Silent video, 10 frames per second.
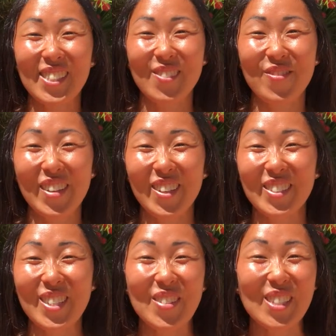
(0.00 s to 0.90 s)
video
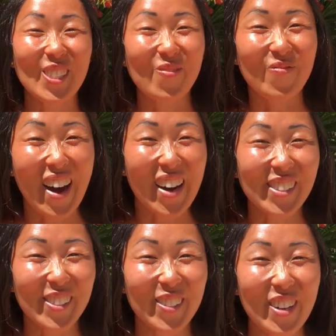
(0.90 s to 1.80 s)
and tip
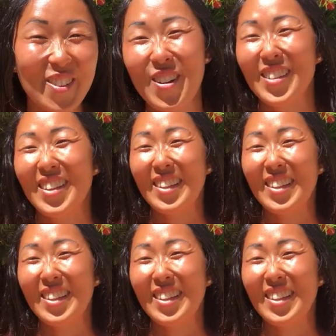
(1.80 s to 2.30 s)
inspires you, my friend.